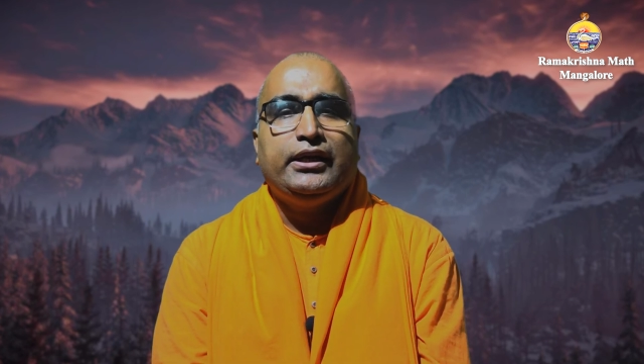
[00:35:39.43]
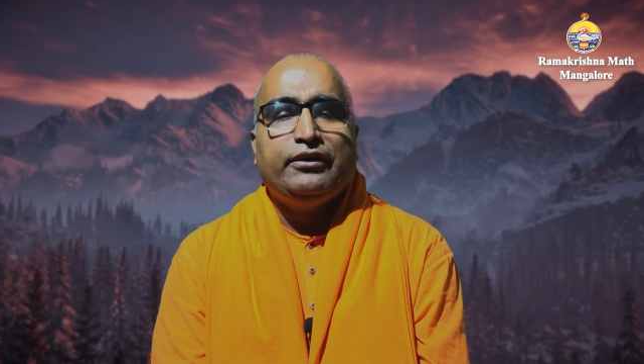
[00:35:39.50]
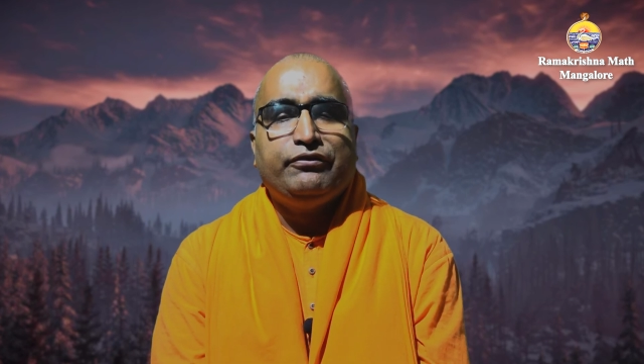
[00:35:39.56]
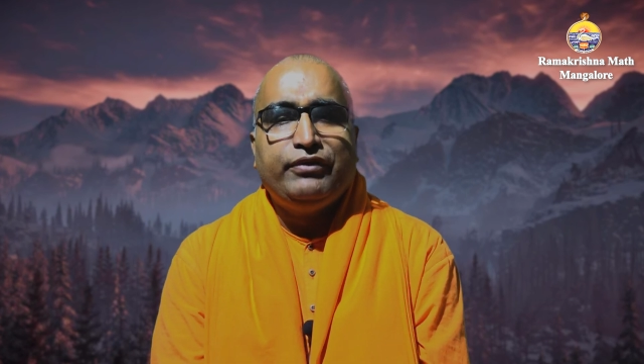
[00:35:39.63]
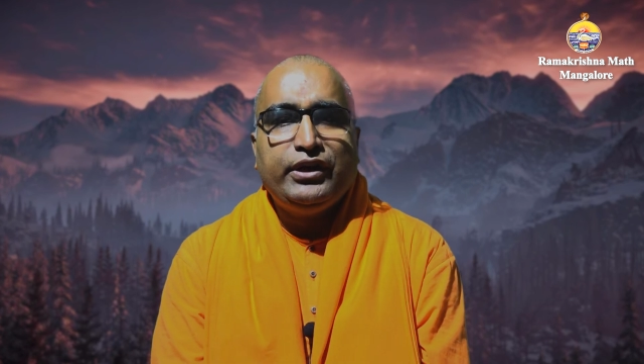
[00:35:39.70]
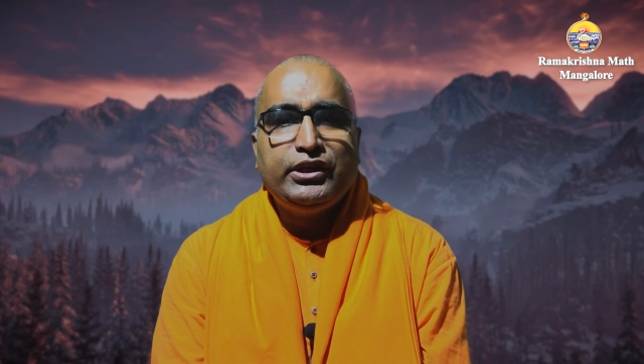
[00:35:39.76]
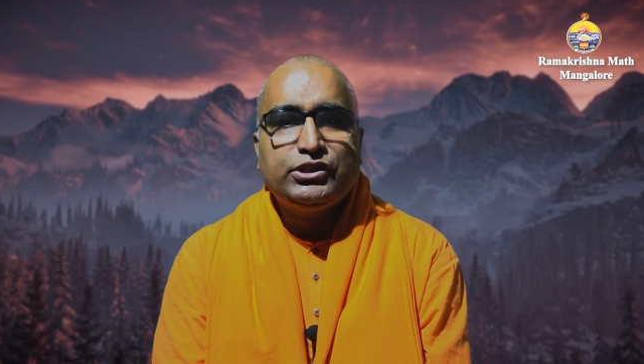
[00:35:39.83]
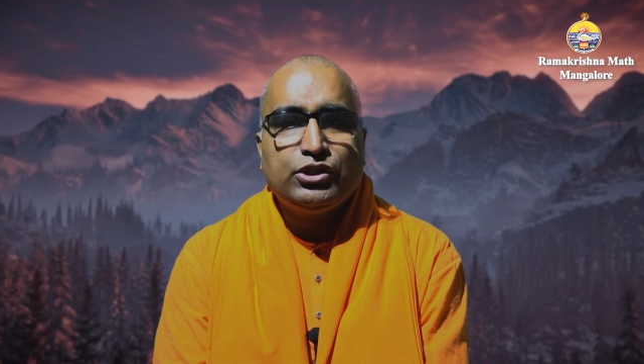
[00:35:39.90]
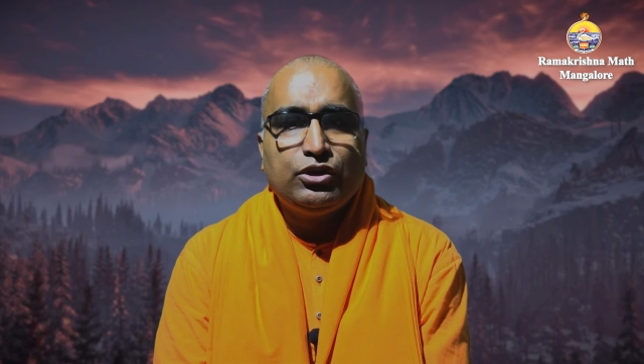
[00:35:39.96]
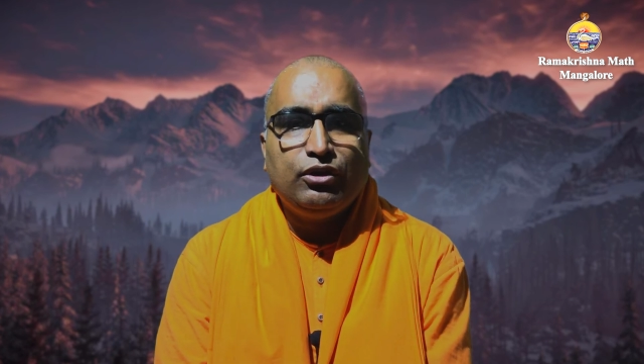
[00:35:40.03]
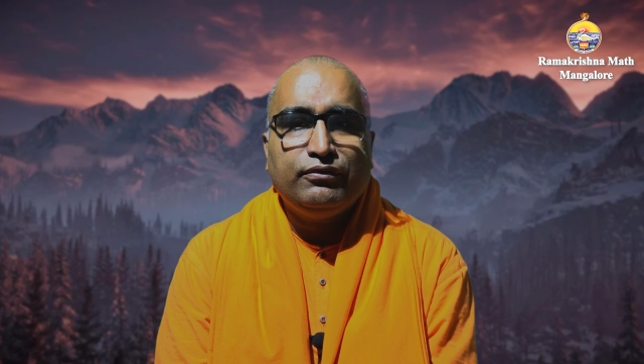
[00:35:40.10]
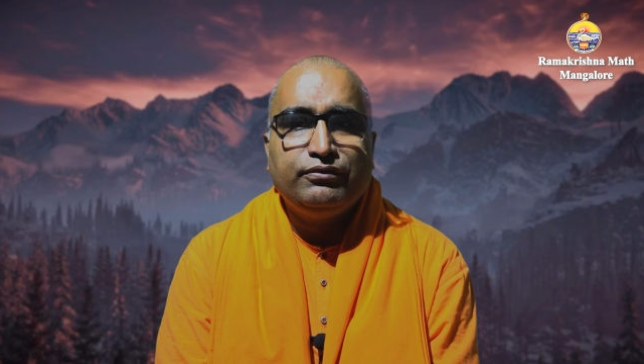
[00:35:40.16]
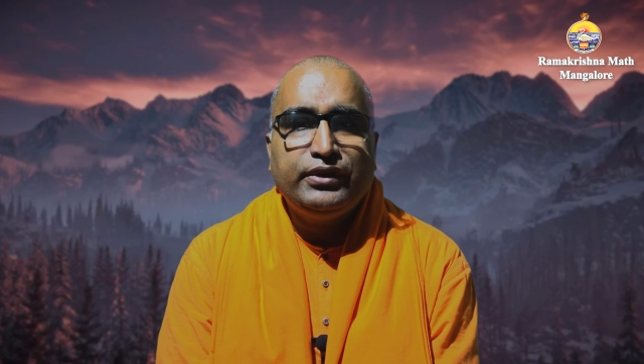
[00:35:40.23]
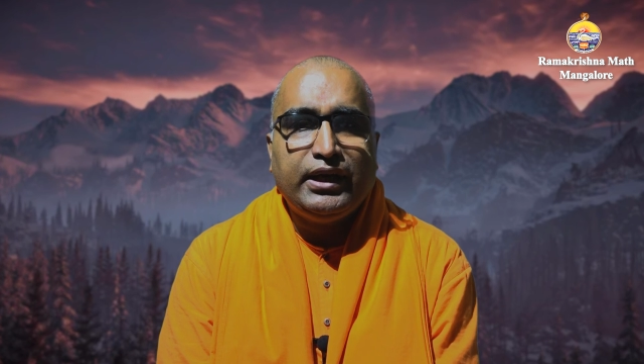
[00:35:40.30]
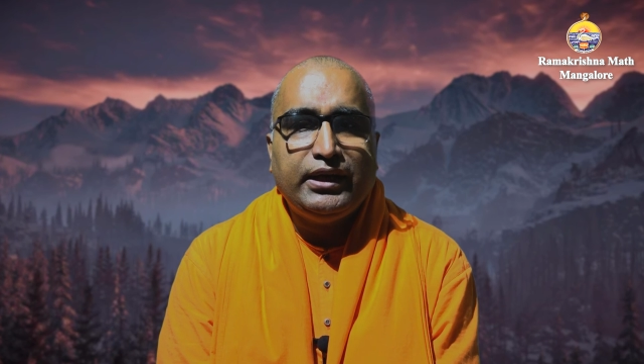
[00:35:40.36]
definition
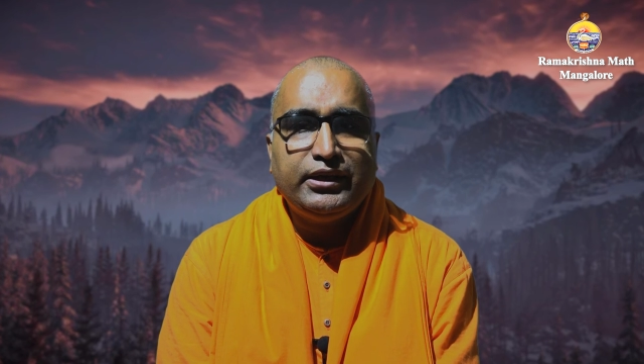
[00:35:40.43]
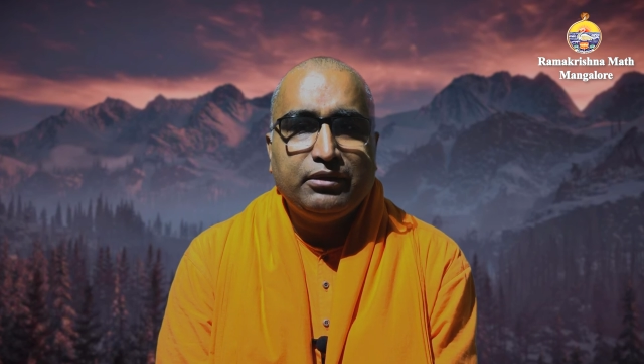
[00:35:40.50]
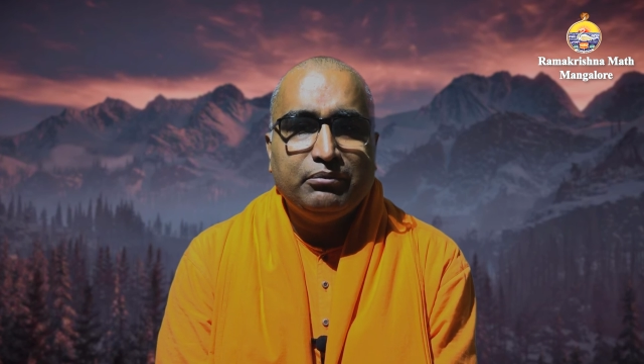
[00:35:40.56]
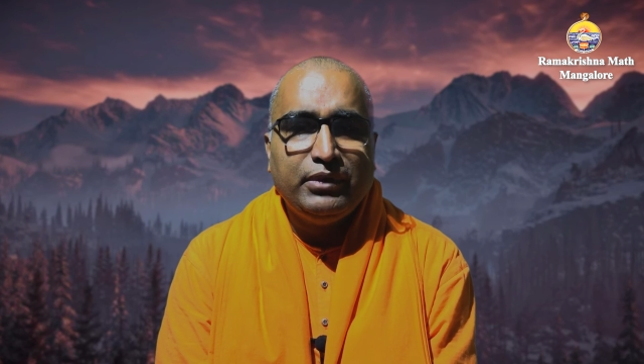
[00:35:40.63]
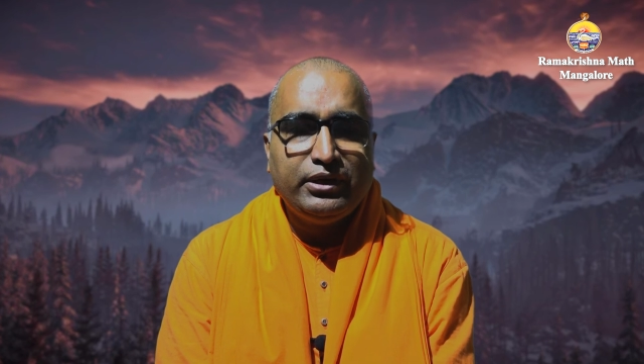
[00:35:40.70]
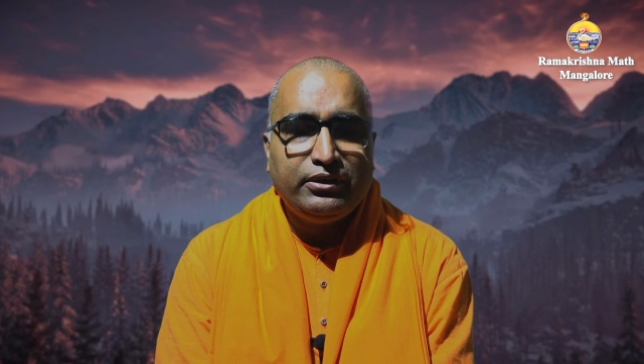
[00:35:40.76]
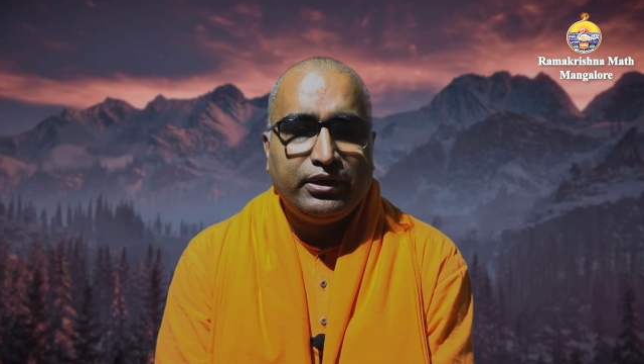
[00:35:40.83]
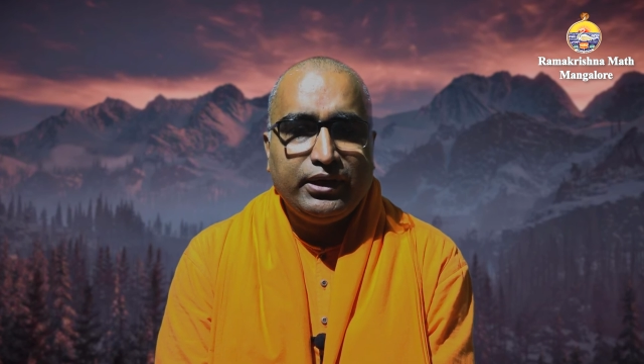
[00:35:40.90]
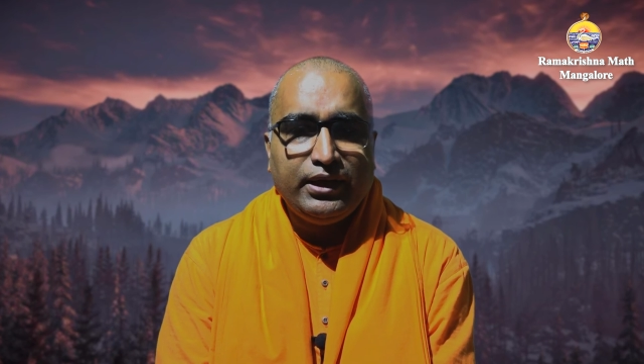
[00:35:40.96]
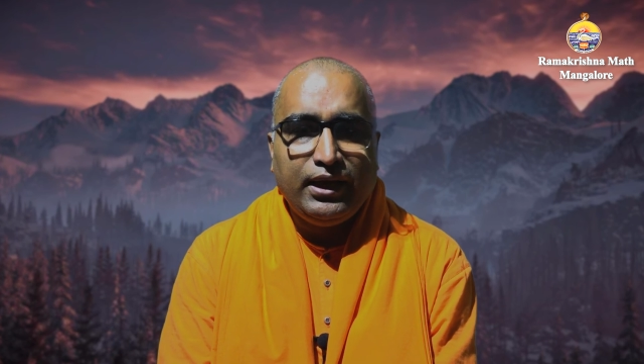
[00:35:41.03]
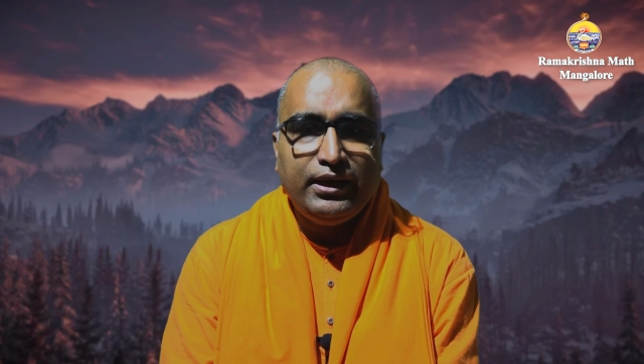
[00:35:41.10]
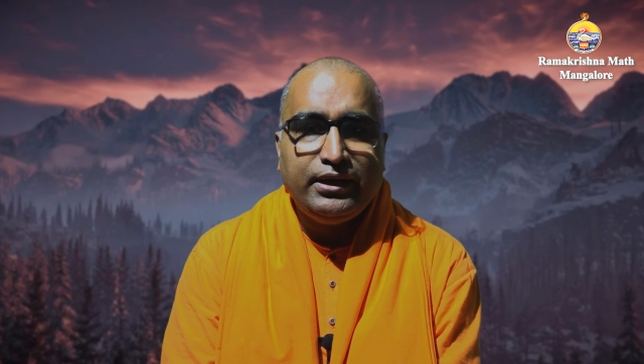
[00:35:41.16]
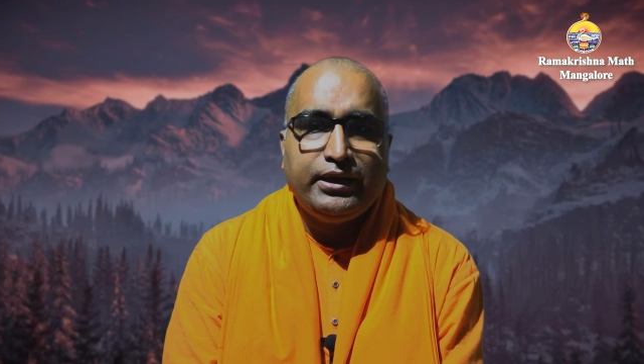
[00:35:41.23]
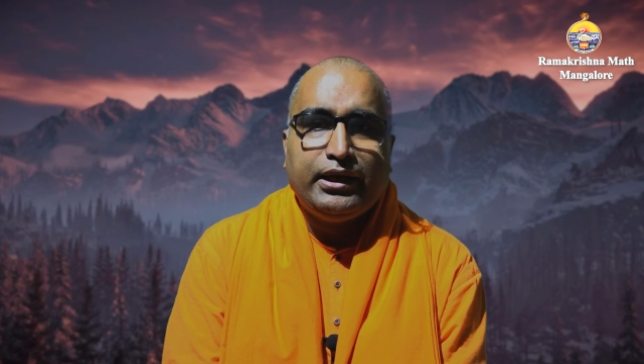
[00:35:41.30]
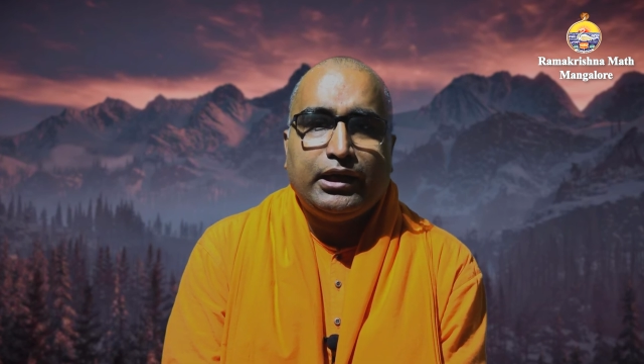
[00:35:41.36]
of the ultimate
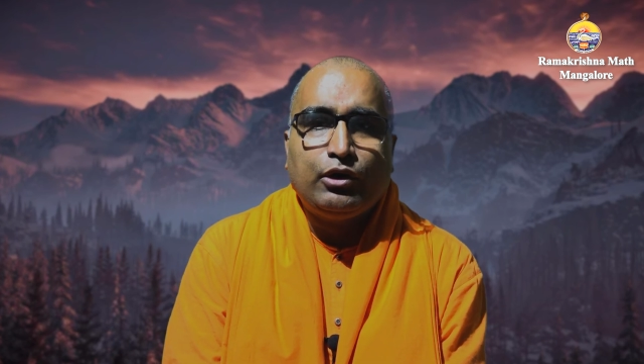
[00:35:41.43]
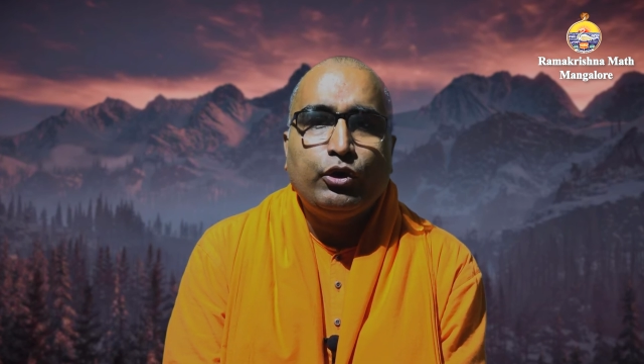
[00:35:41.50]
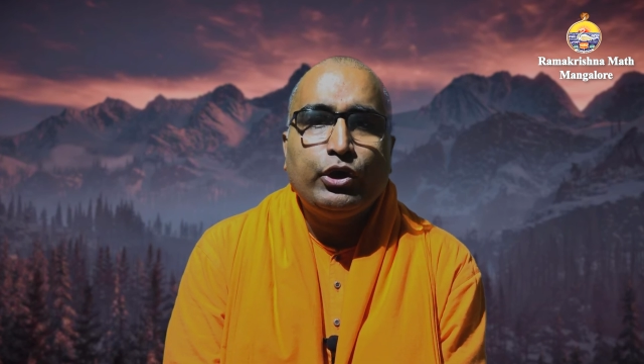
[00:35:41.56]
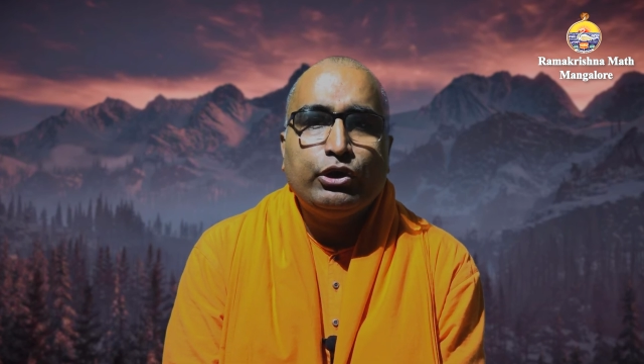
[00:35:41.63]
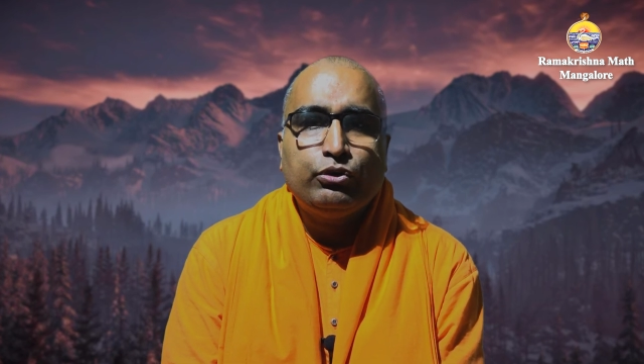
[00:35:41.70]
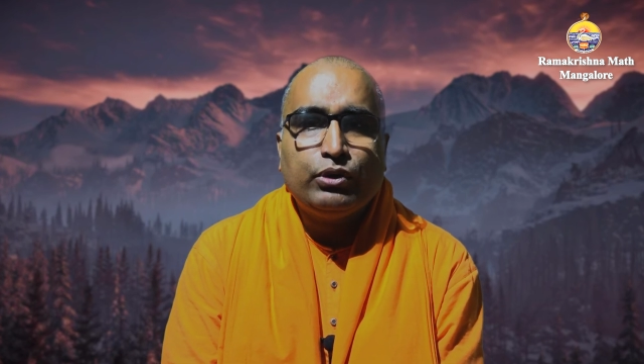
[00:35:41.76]
reality according